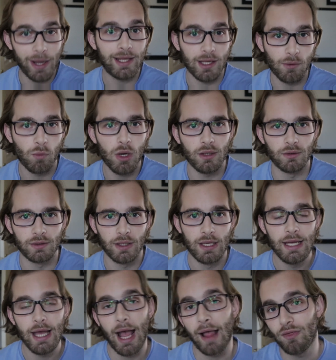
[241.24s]
waking world.
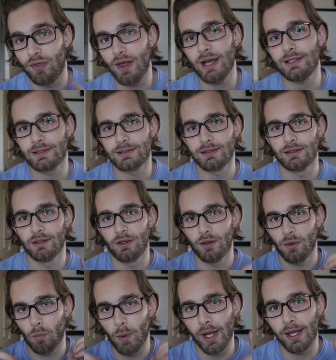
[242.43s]
And that's
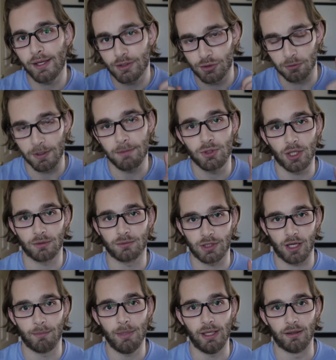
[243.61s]
where dream journals
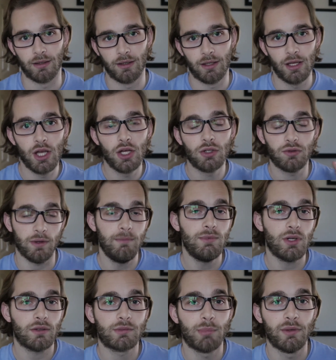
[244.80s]
come in Dream
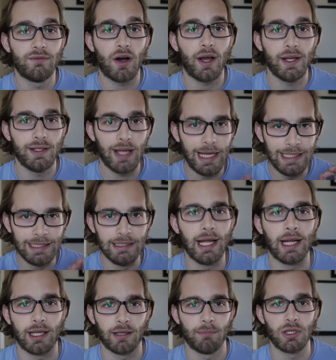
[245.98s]
journals provide a
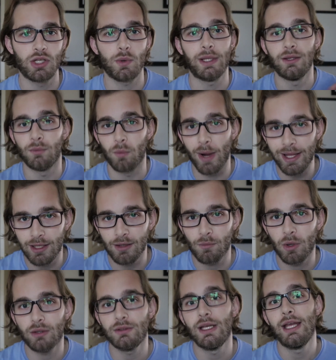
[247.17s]
link between the waking
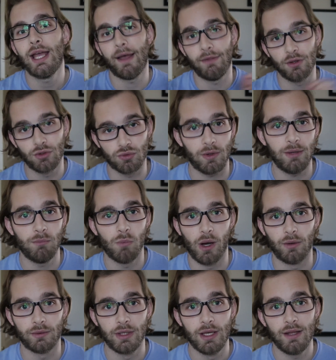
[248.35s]
world and the dream
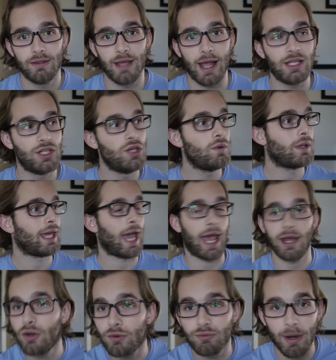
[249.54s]
world that you
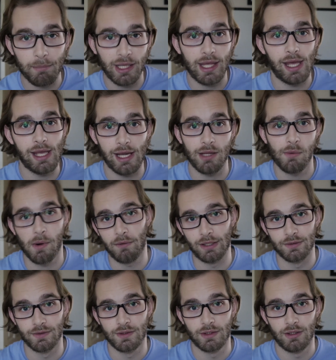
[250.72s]
cannot replicate anywhere
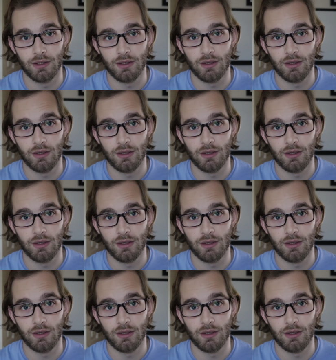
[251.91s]
else.